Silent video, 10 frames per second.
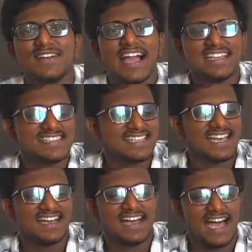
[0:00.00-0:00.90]
guys,
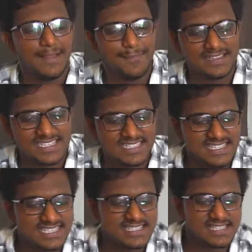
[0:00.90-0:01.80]
I purchased
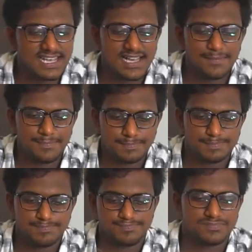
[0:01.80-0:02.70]
this
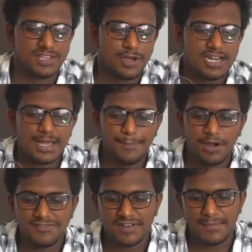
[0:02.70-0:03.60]

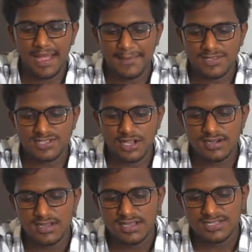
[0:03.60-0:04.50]
Gorillapod from
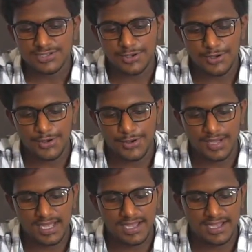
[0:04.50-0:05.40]
Amazon. So
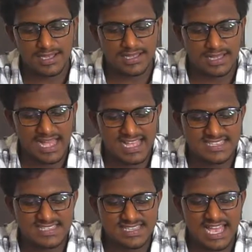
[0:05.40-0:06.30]

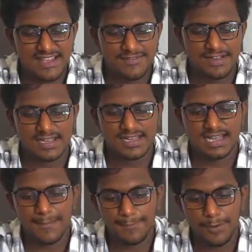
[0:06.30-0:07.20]
as I've
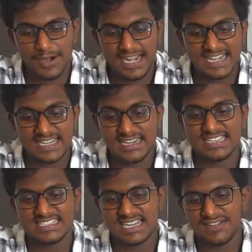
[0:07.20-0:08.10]
uploaded a
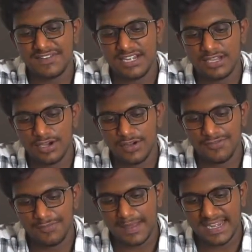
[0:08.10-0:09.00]
recent video
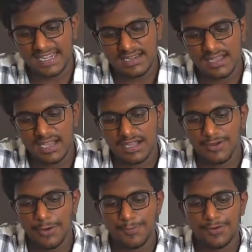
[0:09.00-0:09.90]
of mine,
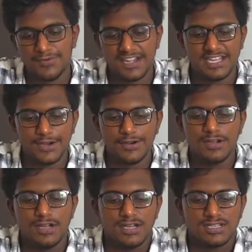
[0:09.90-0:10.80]
GoPro video.
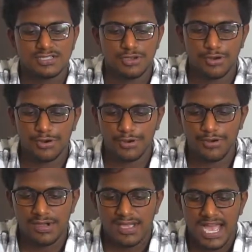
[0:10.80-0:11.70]

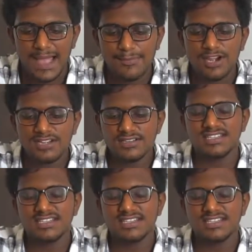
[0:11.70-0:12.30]
So I'm